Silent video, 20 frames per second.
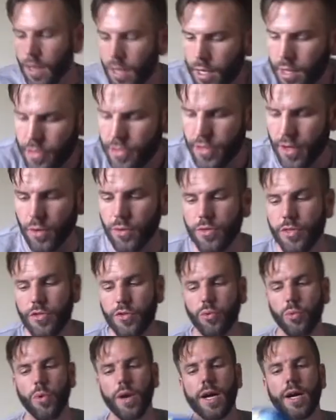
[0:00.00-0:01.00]
So
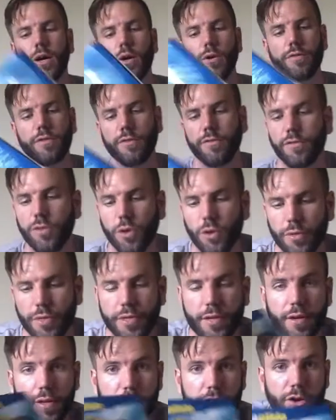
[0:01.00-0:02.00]

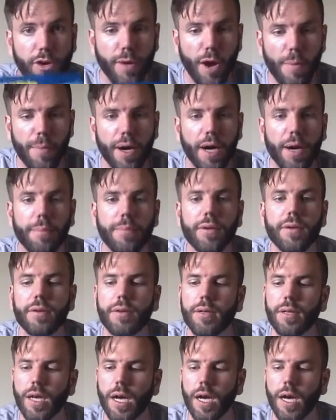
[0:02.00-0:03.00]
12-volt turbo pump
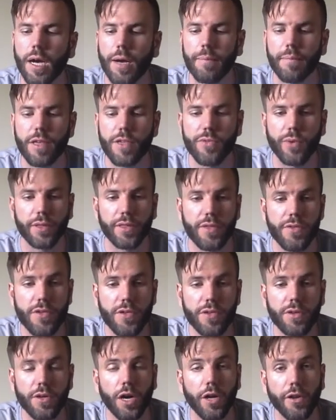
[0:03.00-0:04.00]
is what this is
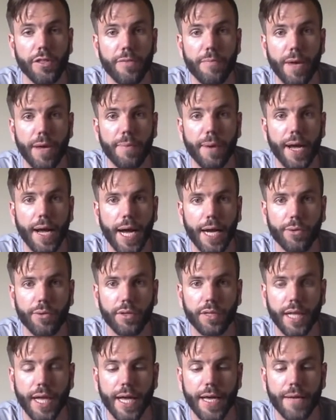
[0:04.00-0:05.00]
called. It's made by
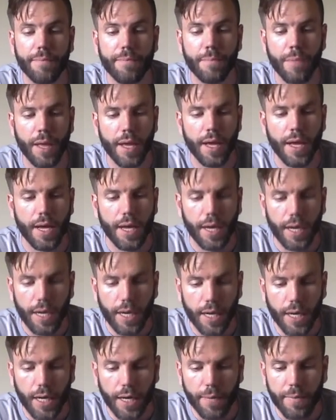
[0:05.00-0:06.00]
Aquaglide.
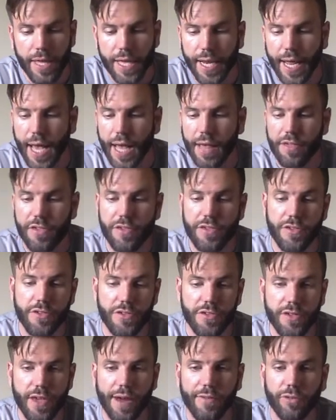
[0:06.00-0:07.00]
It has
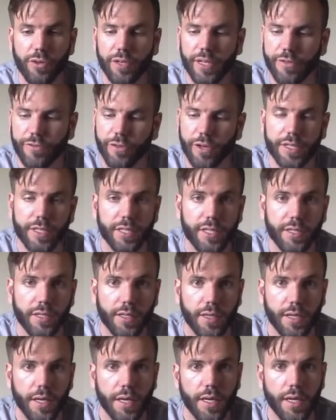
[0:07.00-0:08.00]
several different
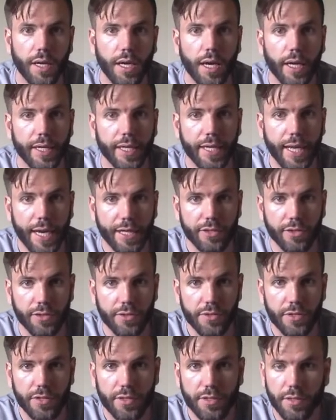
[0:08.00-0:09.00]

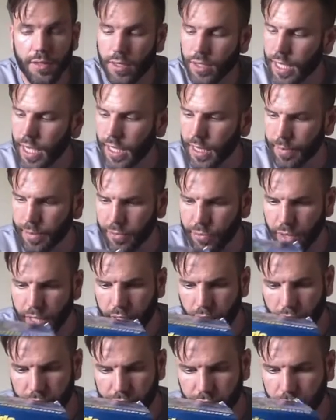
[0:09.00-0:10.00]
connectors. Okay, let me read
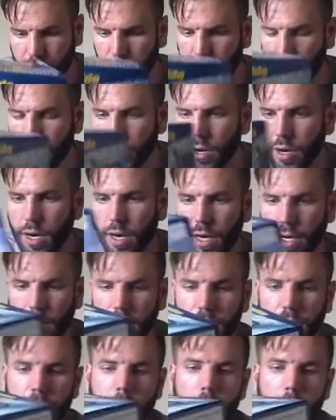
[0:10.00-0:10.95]
off what those are.